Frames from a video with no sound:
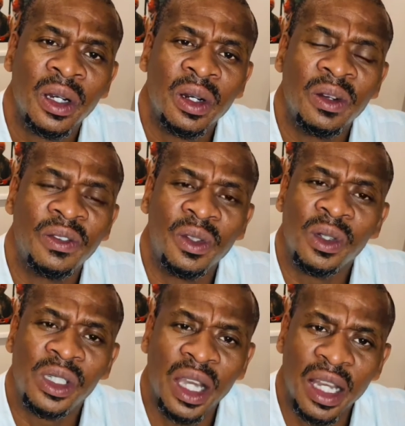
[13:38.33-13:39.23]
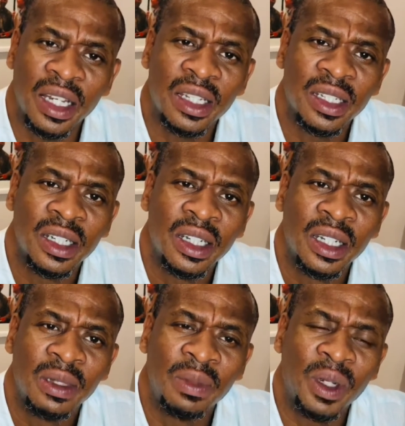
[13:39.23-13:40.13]
of your child,
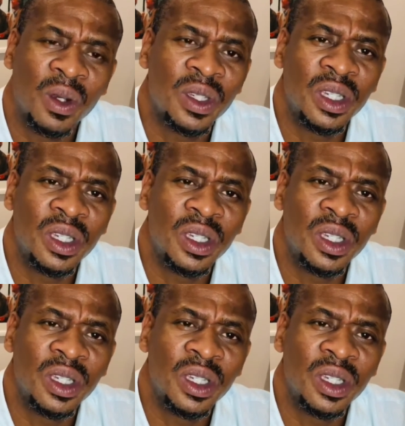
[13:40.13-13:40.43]
because